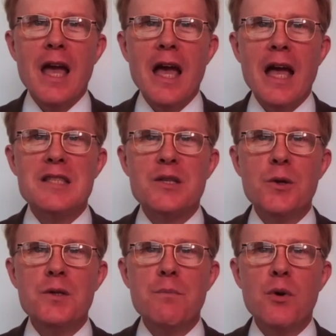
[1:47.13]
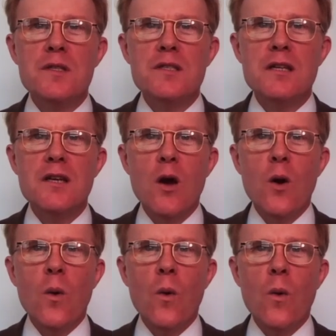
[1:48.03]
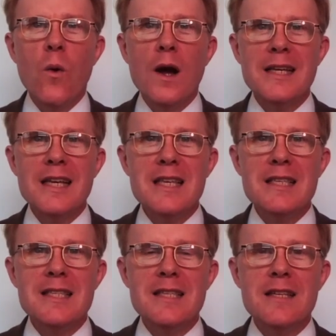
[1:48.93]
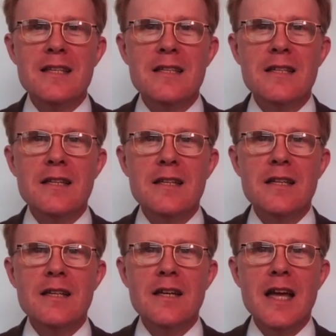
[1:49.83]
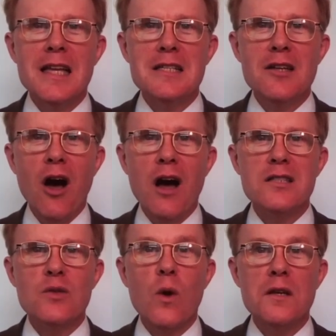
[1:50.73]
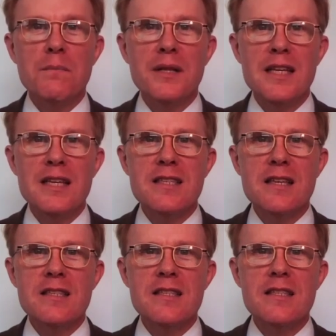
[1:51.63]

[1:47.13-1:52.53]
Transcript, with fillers: As Goethe puts it, what is, and not what pleases.